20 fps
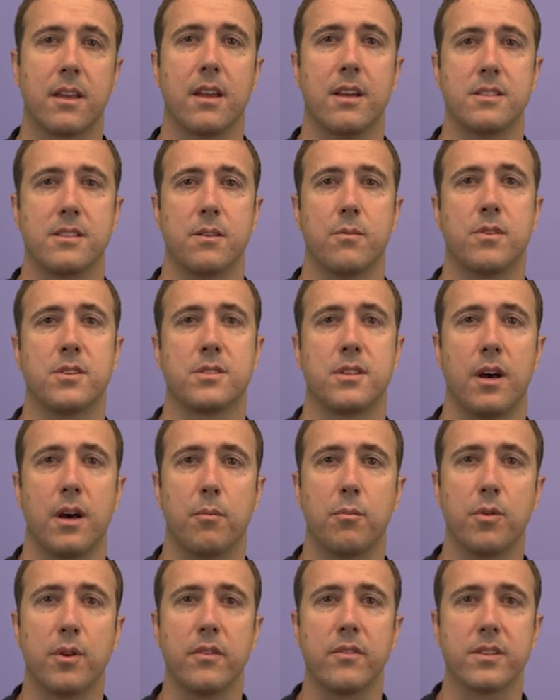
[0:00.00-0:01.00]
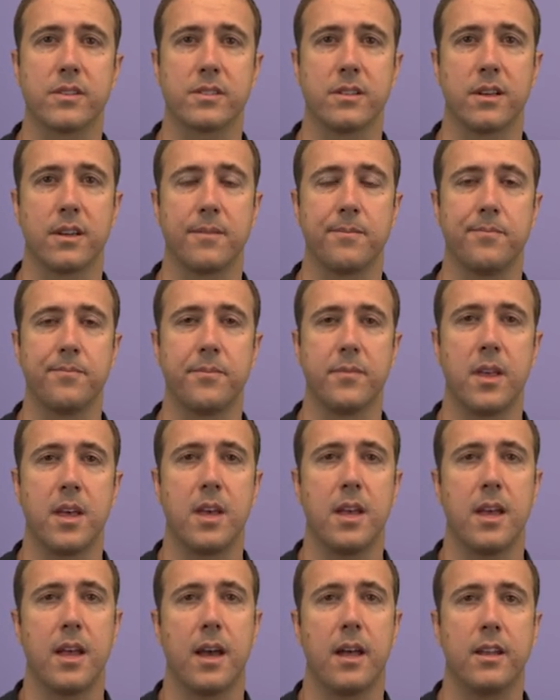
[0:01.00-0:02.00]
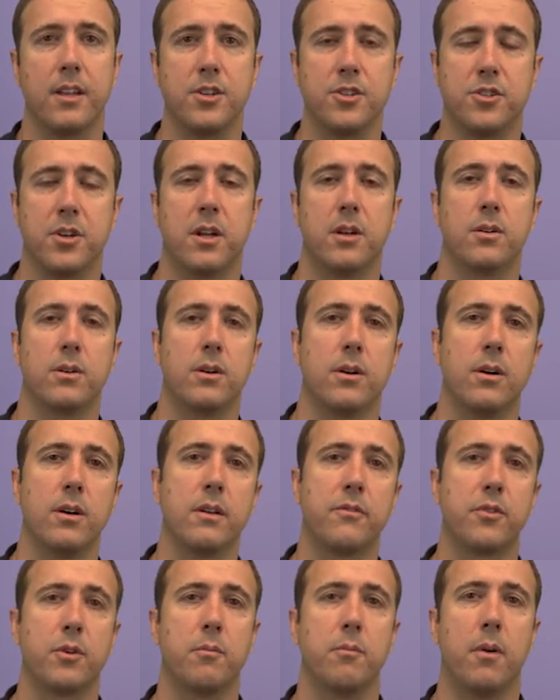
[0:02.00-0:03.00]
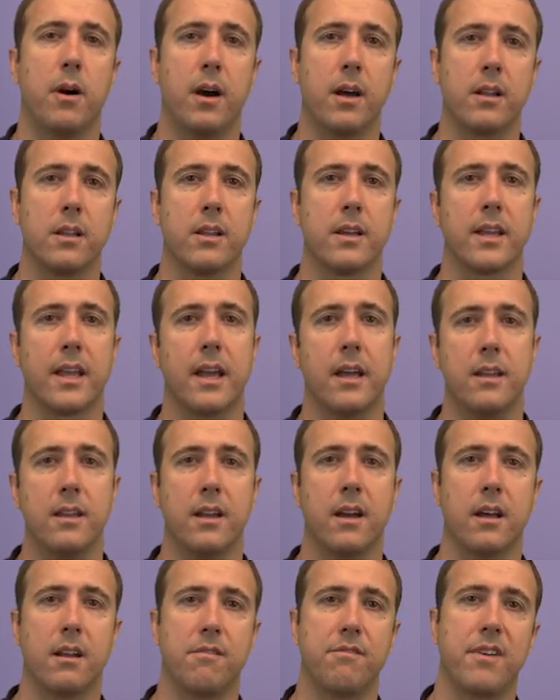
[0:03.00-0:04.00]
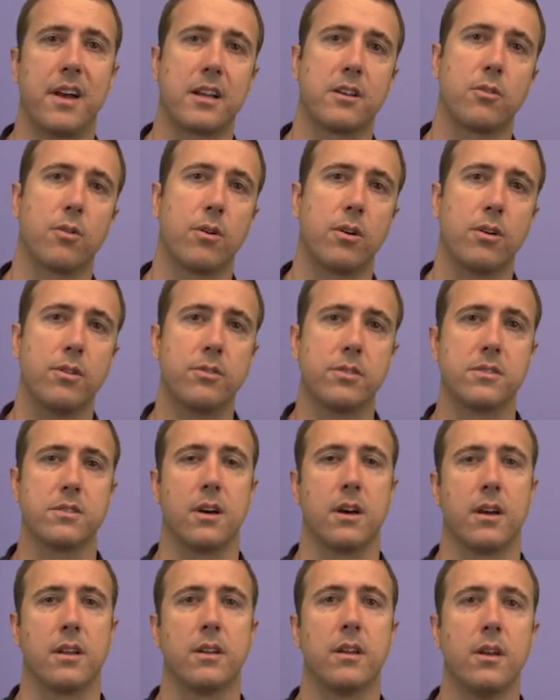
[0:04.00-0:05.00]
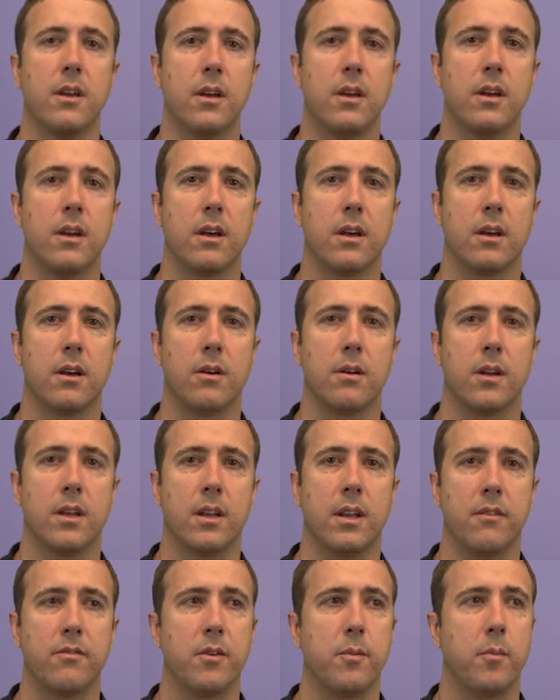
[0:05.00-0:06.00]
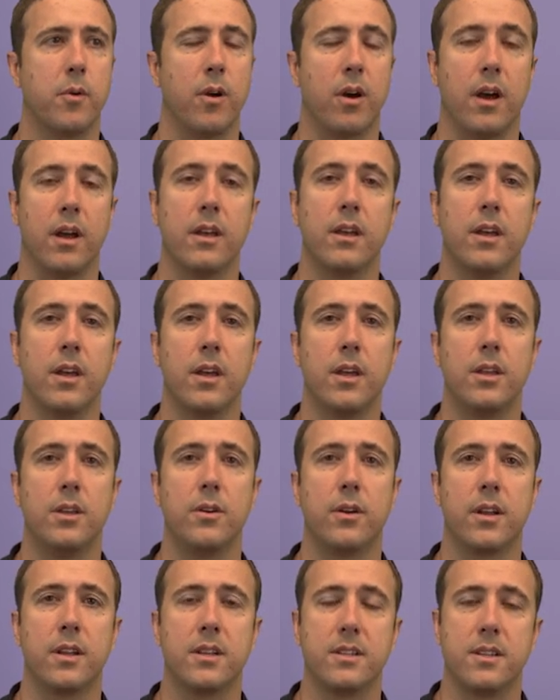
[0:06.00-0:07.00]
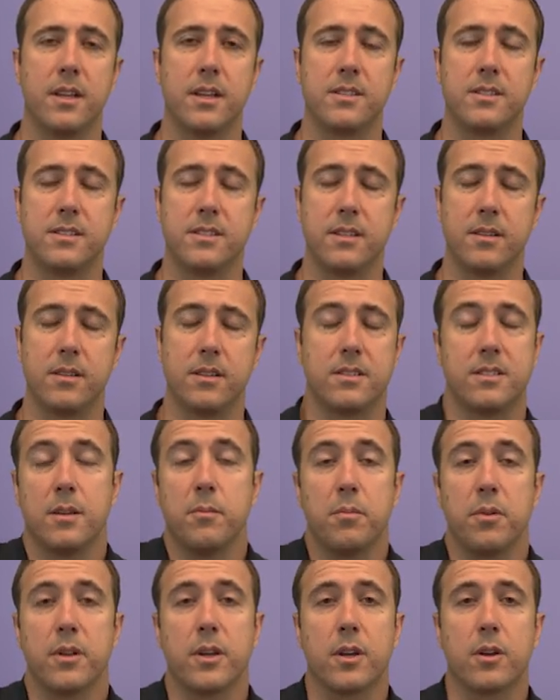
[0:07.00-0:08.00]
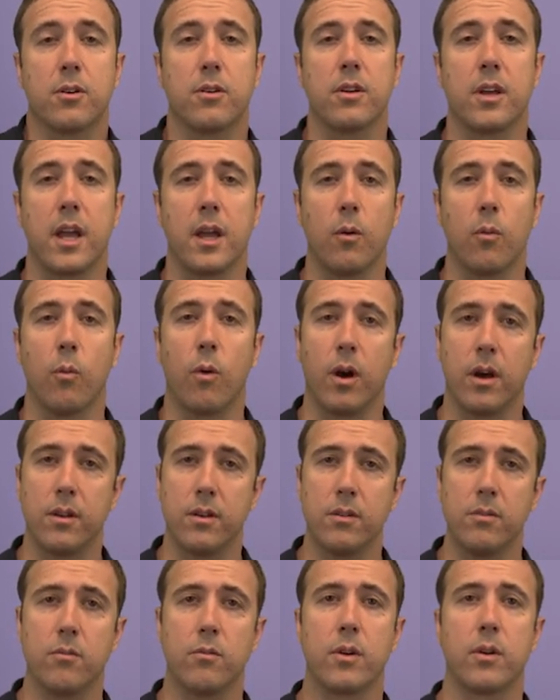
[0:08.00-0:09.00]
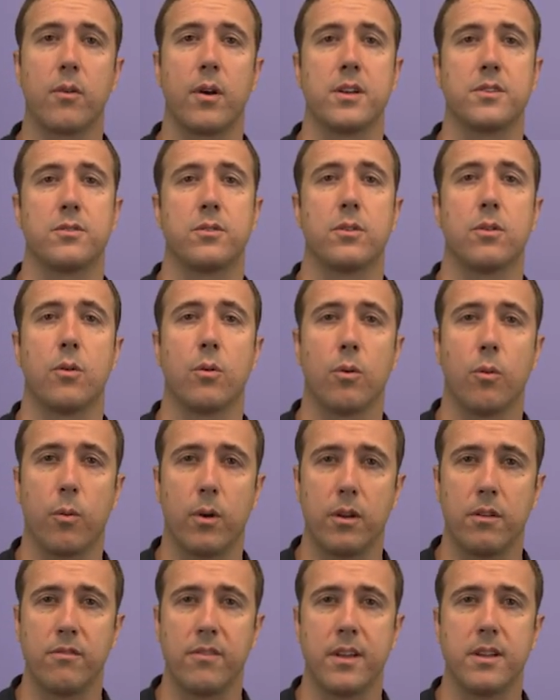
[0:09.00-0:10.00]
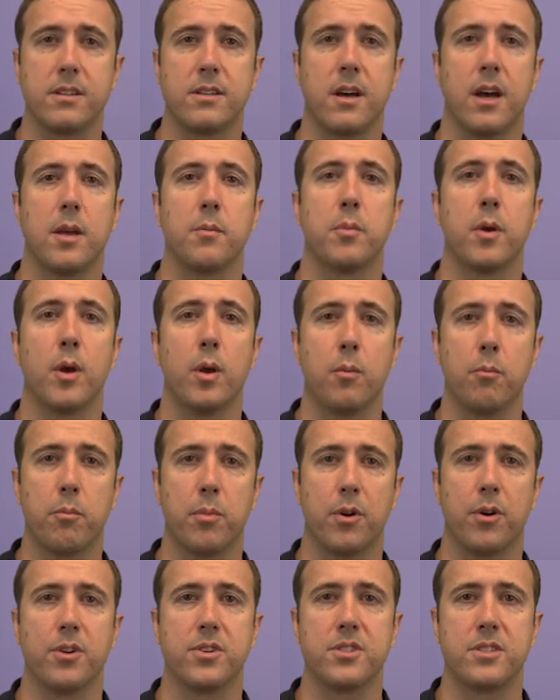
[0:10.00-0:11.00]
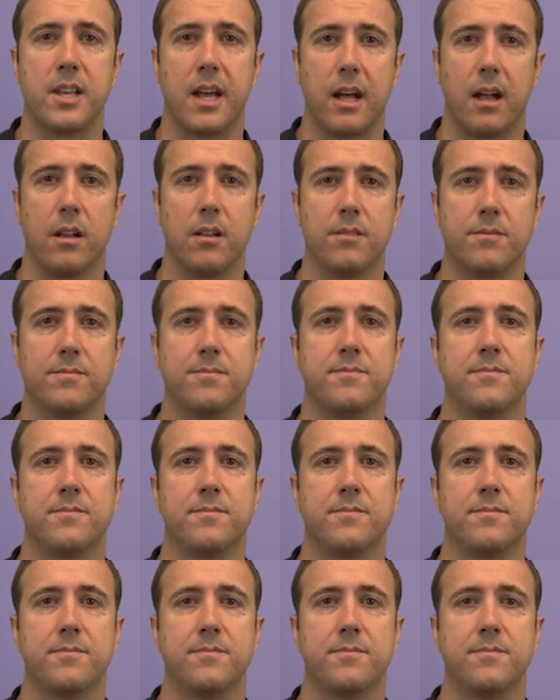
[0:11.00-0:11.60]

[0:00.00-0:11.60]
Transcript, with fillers: case that we saw previously. And in general, if you're modeling any kind of factorial design uh, in fMRI, you can simply create one regressor or one event type per cell.